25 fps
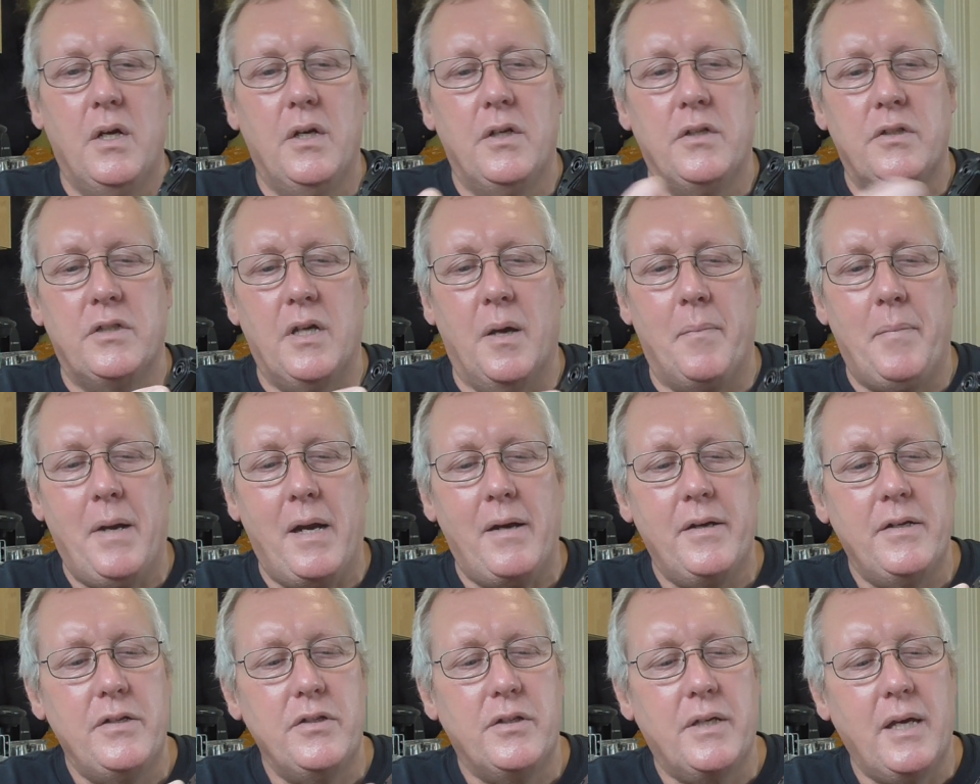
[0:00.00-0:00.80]
So
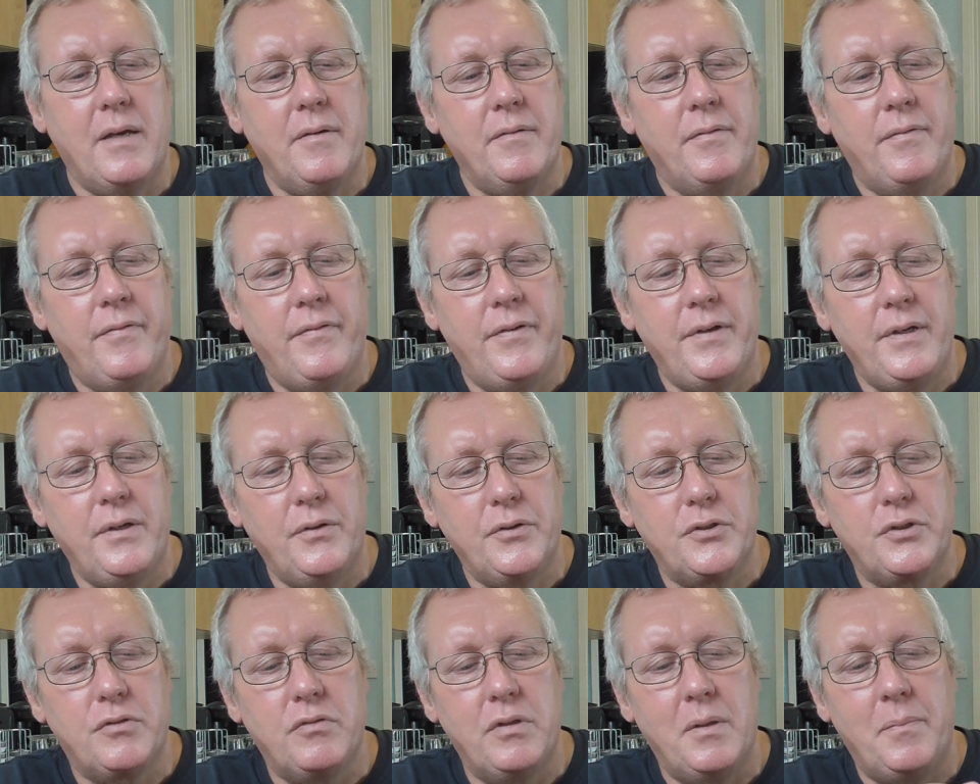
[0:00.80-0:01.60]
apparently you can
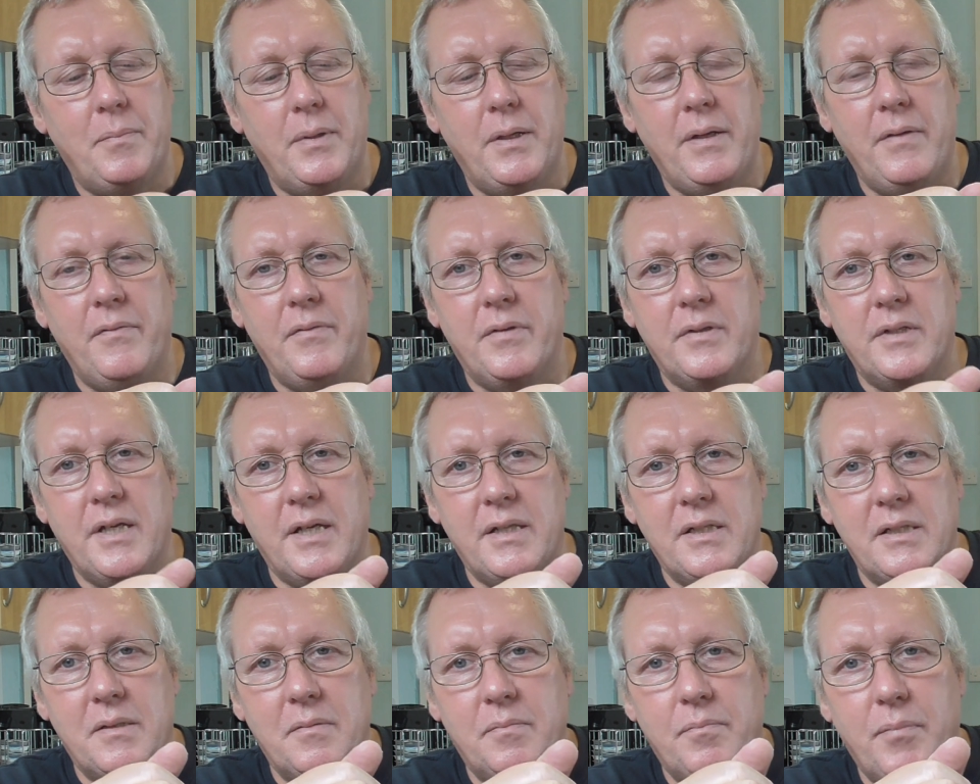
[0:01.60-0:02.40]
field strip it. You take
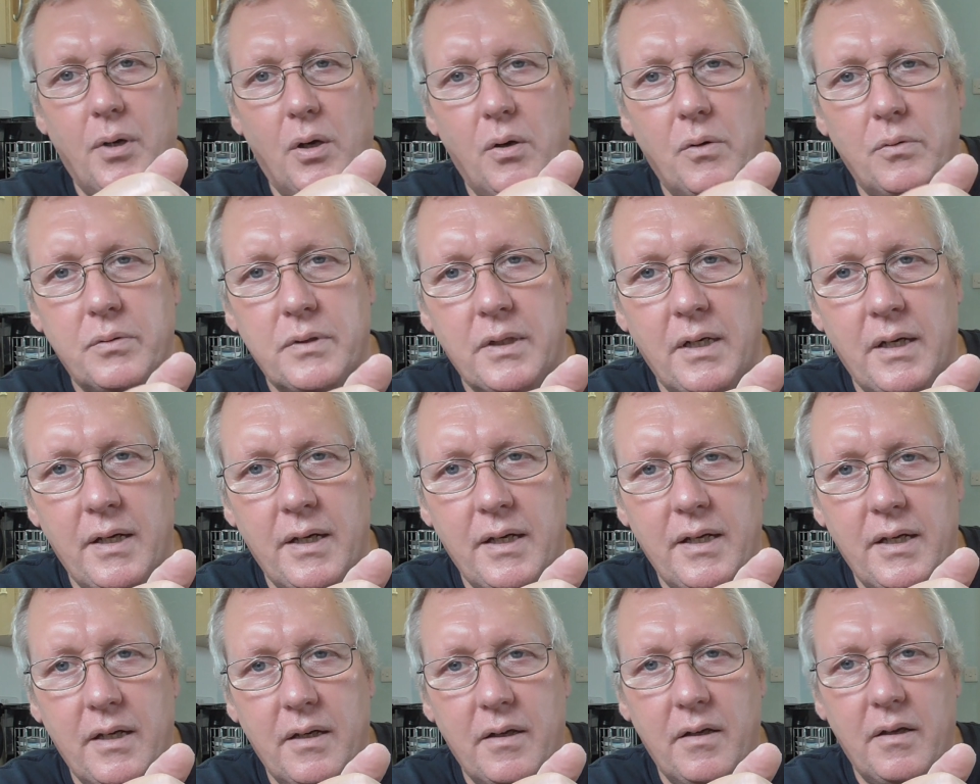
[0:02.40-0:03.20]
this bolt out
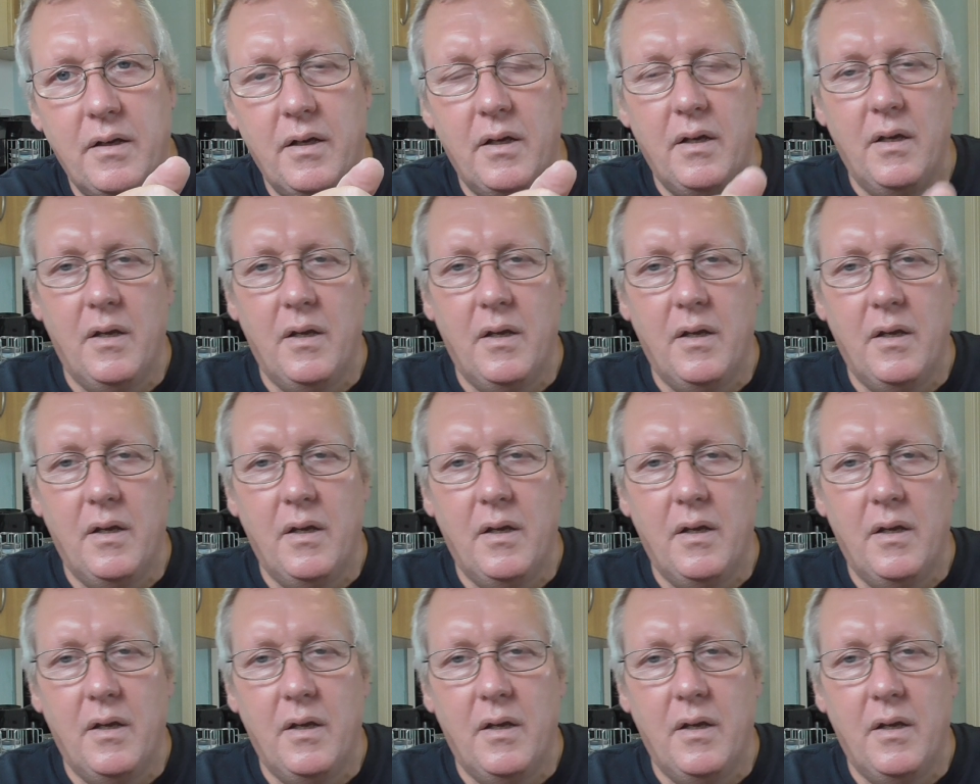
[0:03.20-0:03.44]
here,